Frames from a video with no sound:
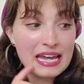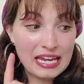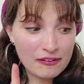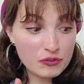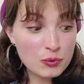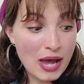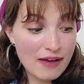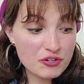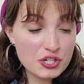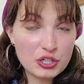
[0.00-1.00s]
If you
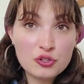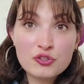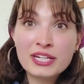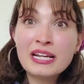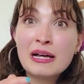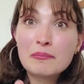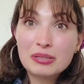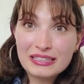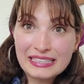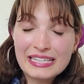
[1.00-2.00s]
have children,
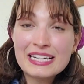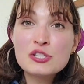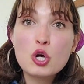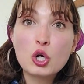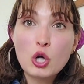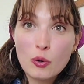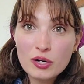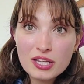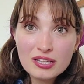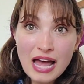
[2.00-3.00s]
please go
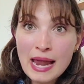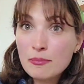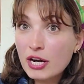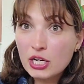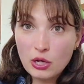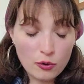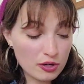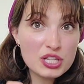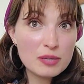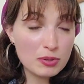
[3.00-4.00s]
to the library, go
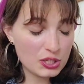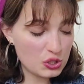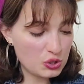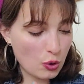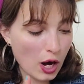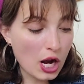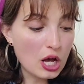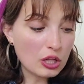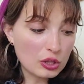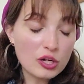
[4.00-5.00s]
to the bookstore,
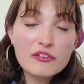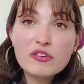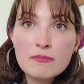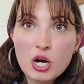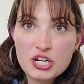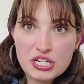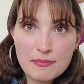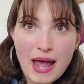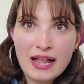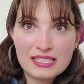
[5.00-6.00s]
look for Margie
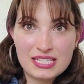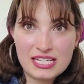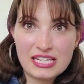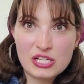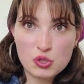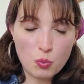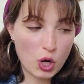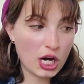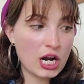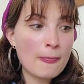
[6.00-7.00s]
Palantini's
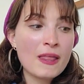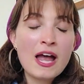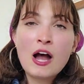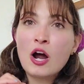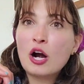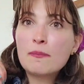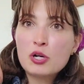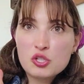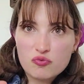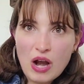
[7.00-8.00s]
work. Her
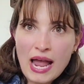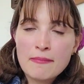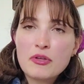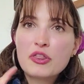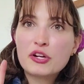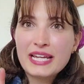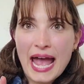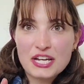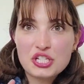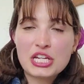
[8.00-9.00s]
books rhyme, they're
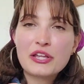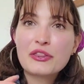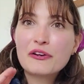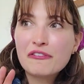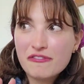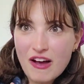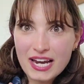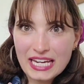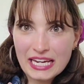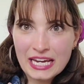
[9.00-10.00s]
catchy, they're
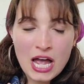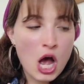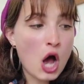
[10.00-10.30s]
funny.